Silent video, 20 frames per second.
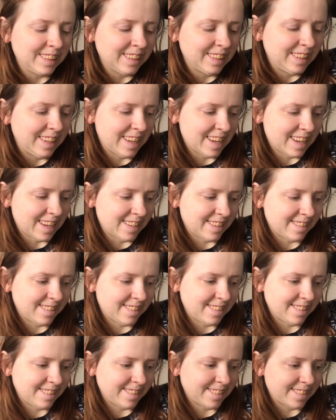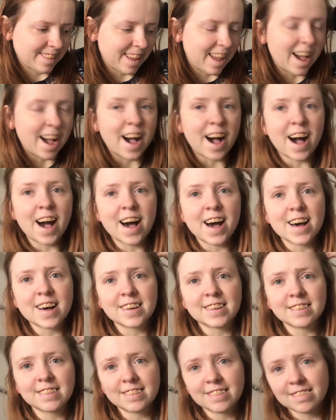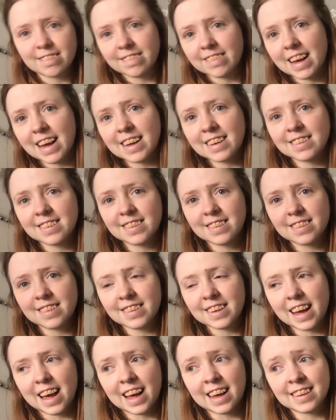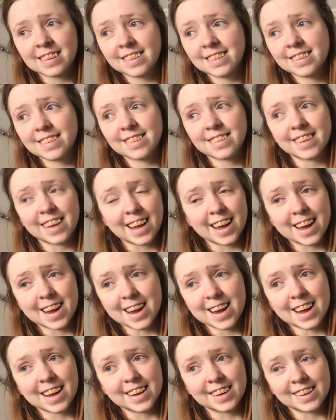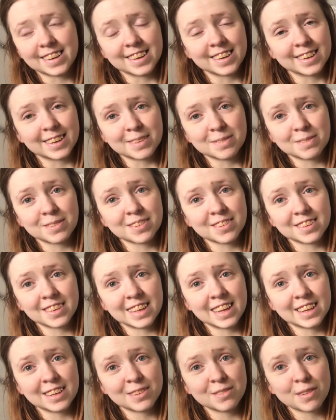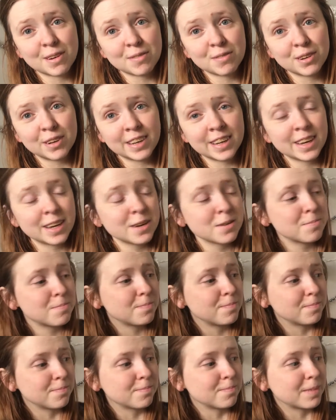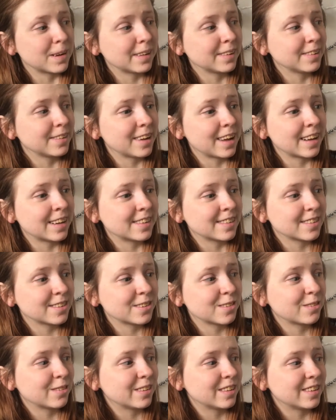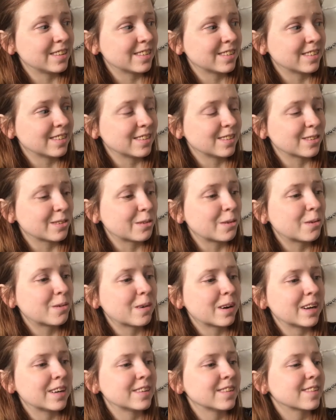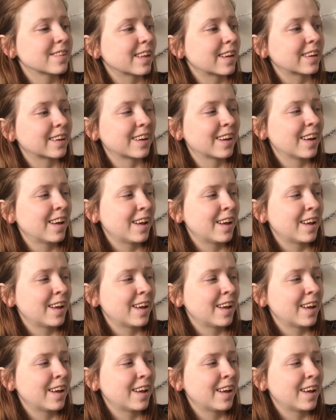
yes, uh, as, as it comes to the end of every year, my answer for this is always like